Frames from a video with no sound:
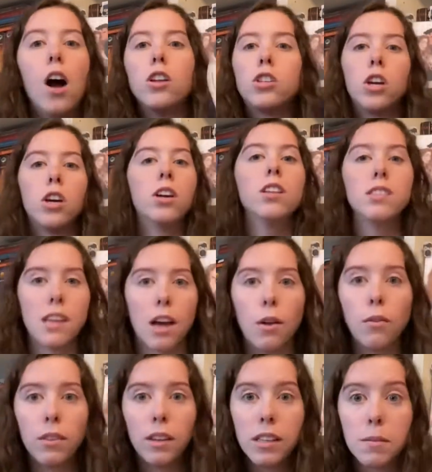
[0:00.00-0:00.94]
Turns
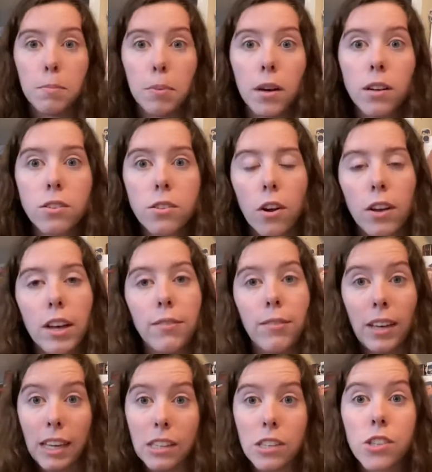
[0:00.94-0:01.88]
out these books all have
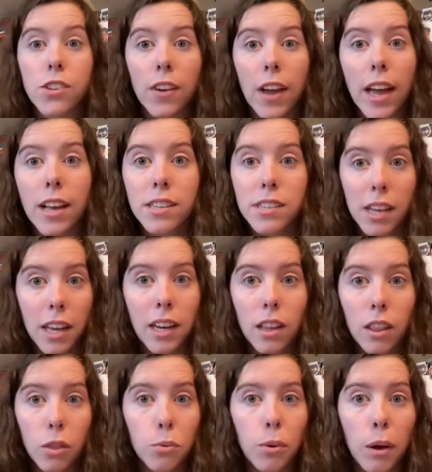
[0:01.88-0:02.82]
Easter eggs
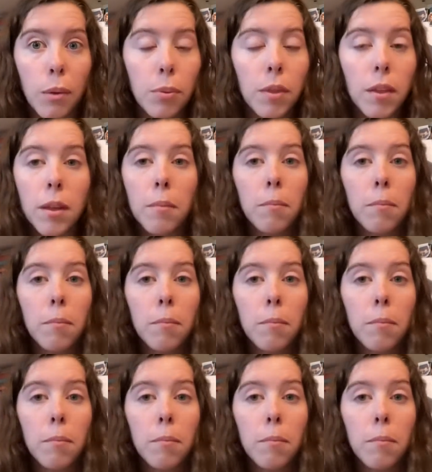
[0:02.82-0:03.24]
hidden throughout them.